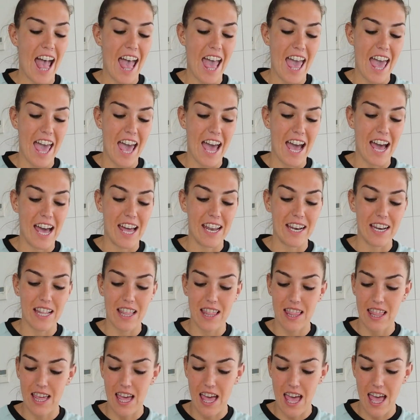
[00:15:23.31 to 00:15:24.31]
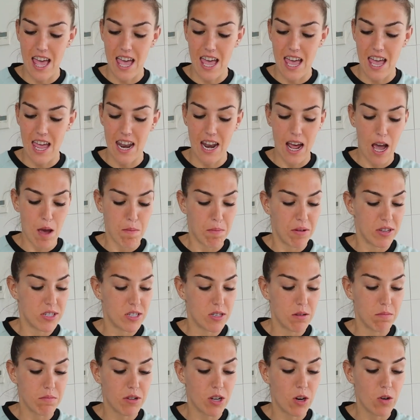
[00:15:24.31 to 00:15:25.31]
And then I
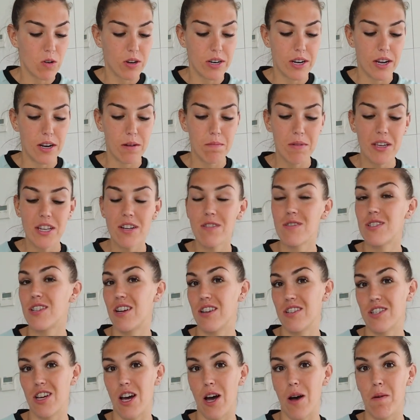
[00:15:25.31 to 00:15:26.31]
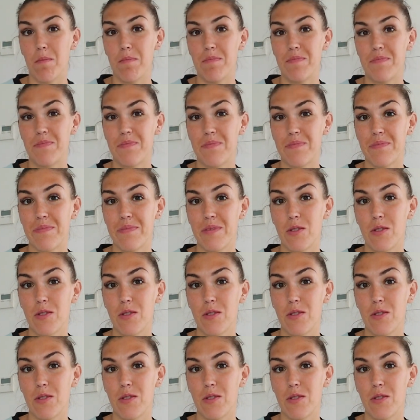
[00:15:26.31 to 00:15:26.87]
put some coconut aminos on top,